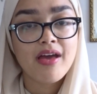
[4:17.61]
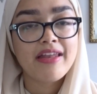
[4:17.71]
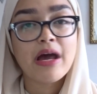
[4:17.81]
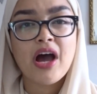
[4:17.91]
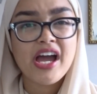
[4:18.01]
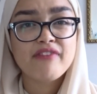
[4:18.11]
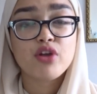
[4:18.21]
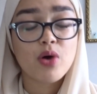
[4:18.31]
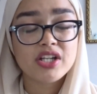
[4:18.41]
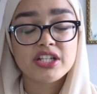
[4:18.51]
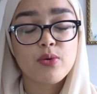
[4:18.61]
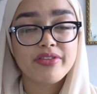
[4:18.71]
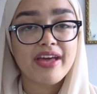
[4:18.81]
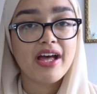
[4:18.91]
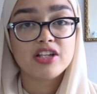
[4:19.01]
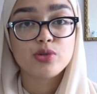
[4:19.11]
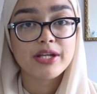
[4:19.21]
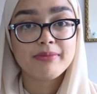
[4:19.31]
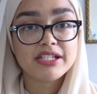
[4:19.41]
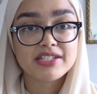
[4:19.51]
Now, I have no idea what the hell
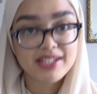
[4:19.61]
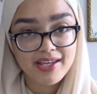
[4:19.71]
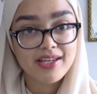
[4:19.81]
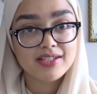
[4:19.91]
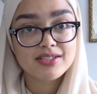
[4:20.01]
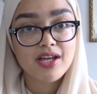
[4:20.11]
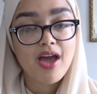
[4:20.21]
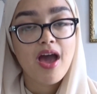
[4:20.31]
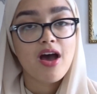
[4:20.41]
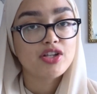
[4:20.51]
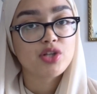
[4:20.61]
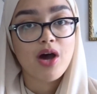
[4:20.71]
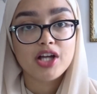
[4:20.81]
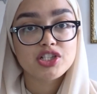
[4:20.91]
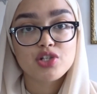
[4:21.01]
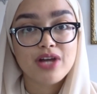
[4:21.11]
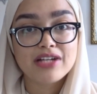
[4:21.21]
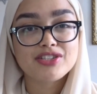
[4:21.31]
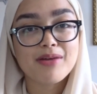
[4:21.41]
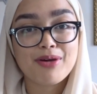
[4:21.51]
20 meters is, so I just look
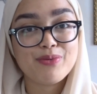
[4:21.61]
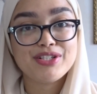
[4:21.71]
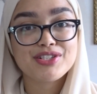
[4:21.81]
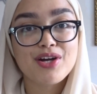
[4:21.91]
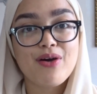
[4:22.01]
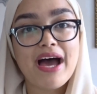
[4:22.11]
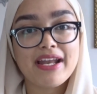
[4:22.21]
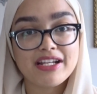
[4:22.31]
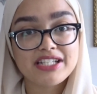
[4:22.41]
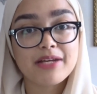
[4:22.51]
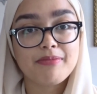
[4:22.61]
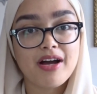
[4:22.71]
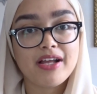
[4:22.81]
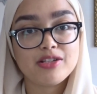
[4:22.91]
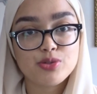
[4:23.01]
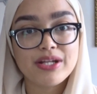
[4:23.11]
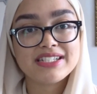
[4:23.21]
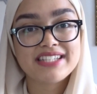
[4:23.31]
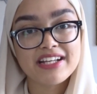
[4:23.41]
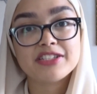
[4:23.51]
outside my window and I take my 20
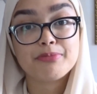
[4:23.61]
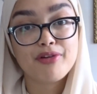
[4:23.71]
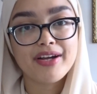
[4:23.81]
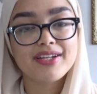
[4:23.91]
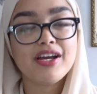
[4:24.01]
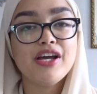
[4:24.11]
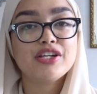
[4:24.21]
seconds break.